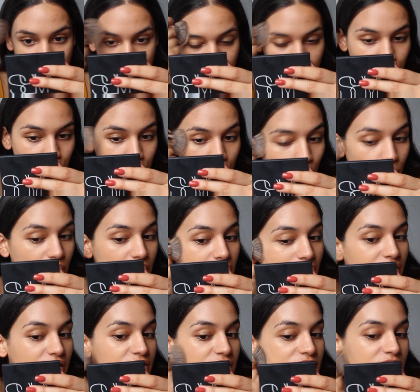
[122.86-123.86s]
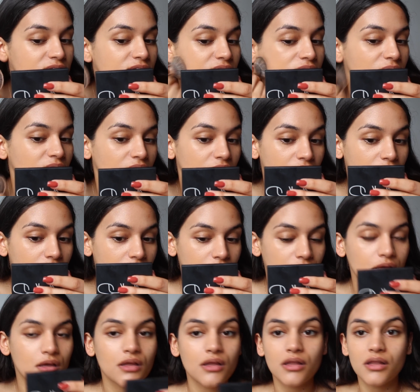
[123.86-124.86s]
that glowy like
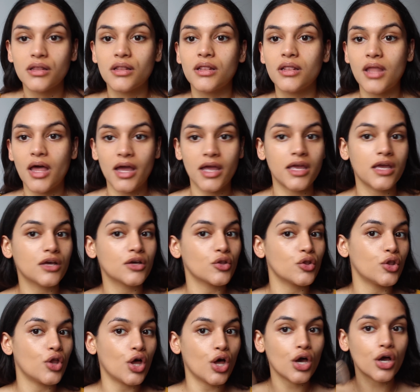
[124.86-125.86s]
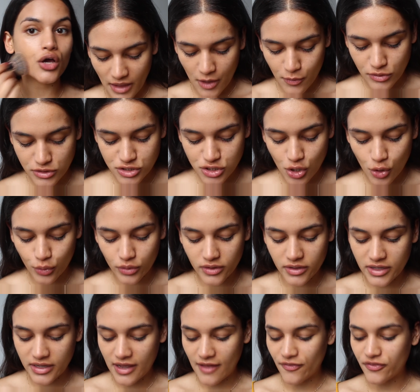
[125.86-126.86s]
skin-like look, I would
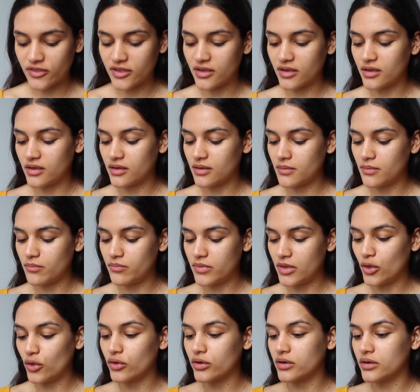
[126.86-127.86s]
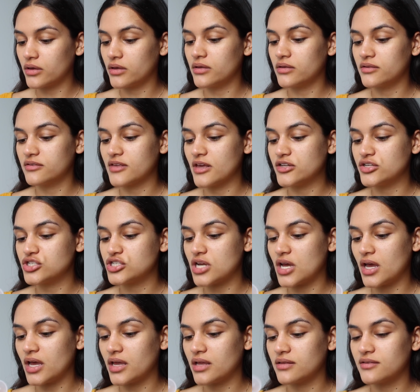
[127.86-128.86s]
totally get the Milk
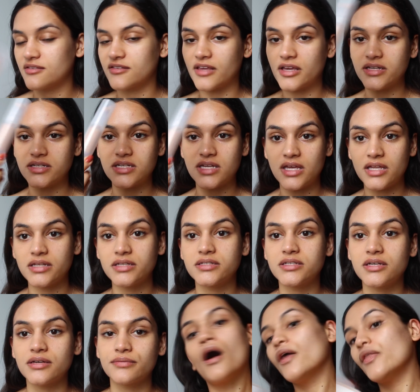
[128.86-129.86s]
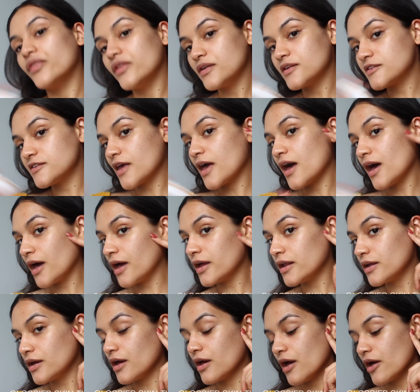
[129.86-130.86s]
Sunshine Skin Tint. On this side
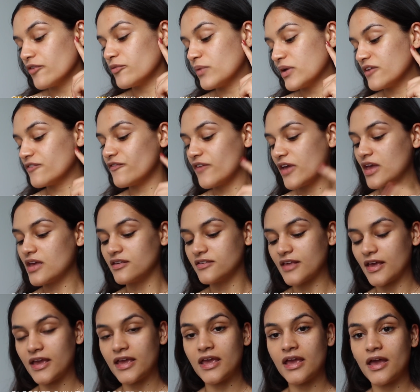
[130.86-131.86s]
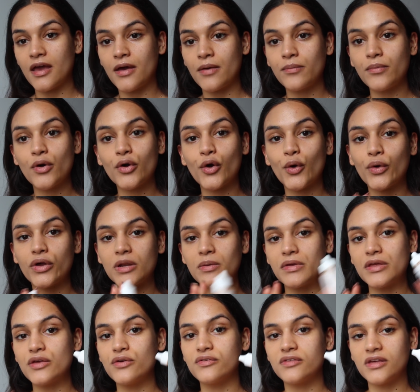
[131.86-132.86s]
of my face, I am going to be
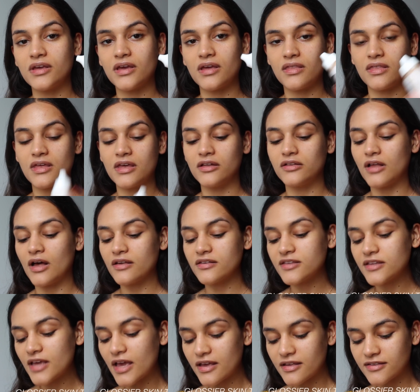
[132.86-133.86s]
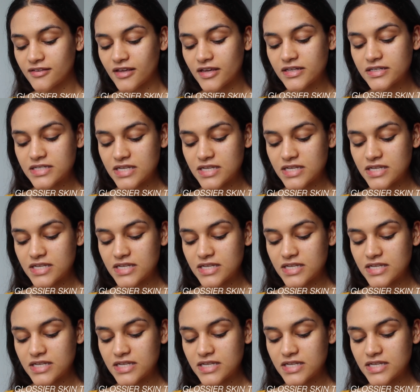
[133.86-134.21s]
using the Glossier Skin